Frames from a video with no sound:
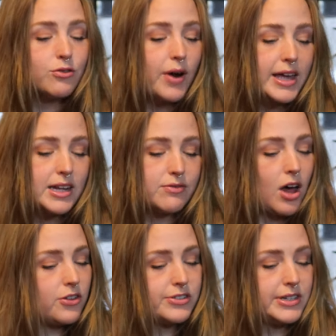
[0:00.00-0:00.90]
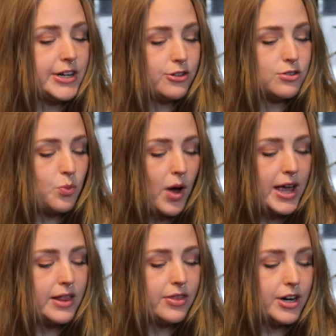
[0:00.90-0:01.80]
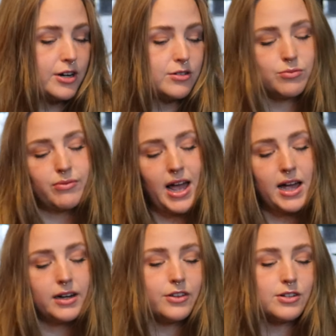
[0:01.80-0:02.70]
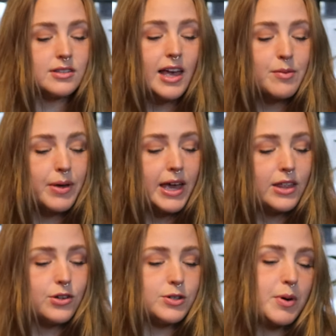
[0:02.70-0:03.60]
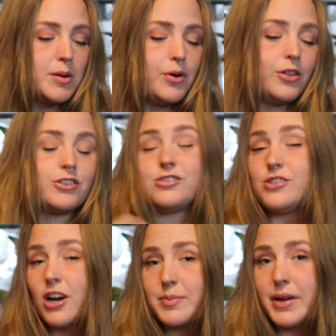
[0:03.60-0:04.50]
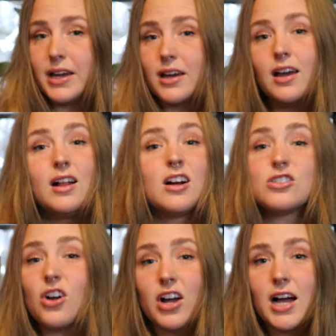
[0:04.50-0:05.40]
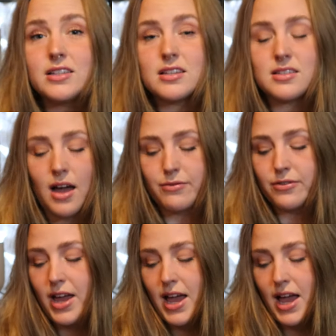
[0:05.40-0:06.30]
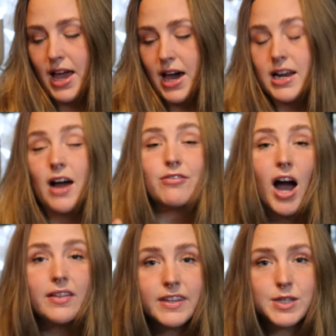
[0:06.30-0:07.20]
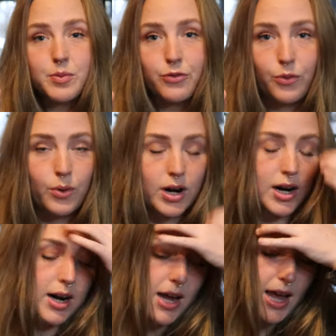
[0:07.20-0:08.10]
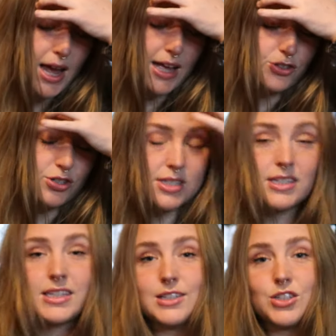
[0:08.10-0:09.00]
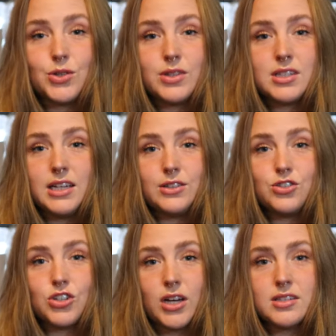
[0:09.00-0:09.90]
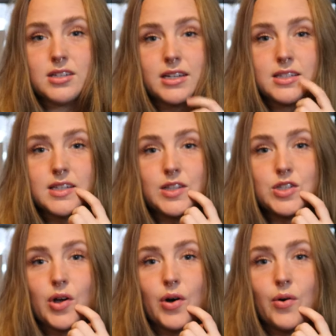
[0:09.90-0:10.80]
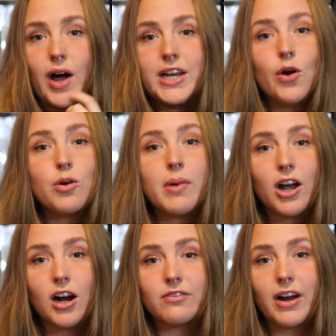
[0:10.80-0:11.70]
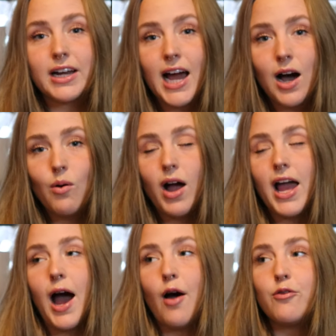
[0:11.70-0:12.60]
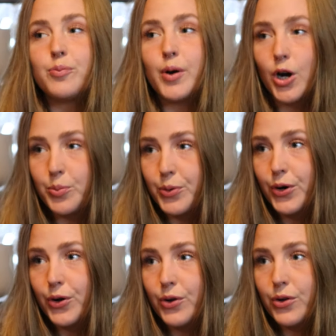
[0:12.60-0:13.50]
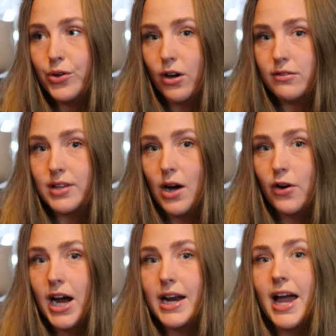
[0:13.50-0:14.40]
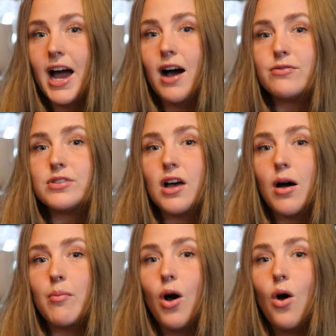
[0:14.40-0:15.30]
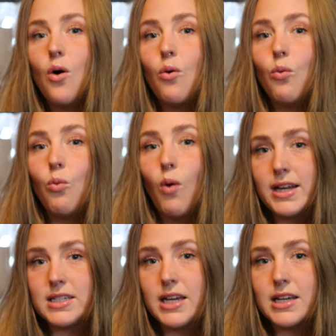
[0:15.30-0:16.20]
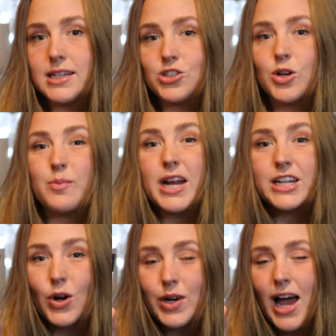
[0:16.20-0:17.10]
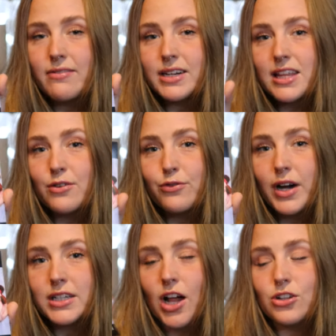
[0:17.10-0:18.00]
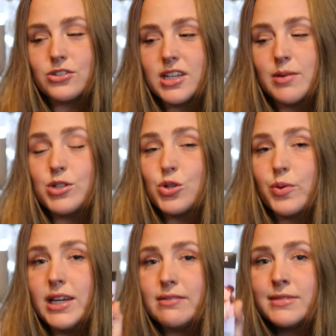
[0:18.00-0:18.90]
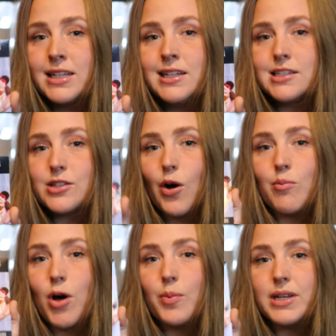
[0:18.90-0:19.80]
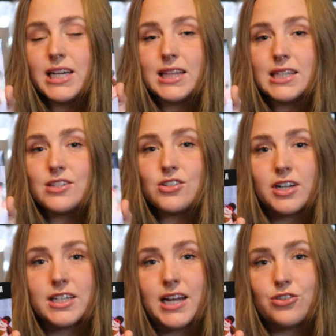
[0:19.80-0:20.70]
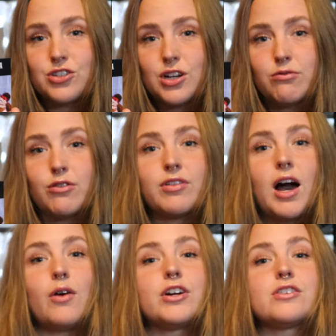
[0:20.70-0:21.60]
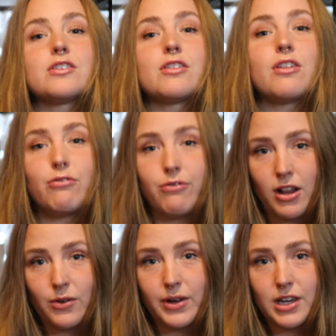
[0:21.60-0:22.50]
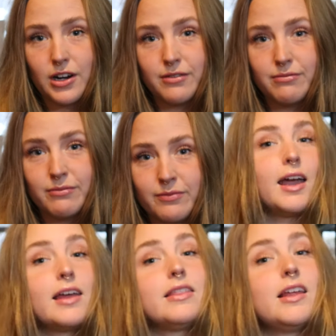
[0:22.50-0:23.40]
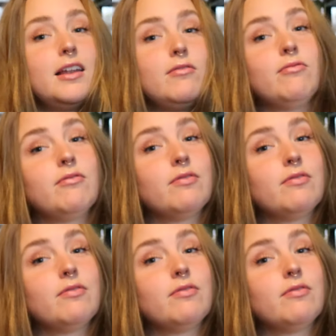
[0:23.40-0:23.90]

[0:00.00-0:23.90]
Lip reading: variety of colors in here. There's white, there's red, there's light pink, there's purple, there's dark pink, there's all kinds of stuff. And I've gotten this before and just didn't do the seeds justice, and so I know in my garden right now I have purple coneflower and I have some white Echinacea, but I don't have any of the fun colors in between. So I'm hoping to get these started next year for flowers the following year. And then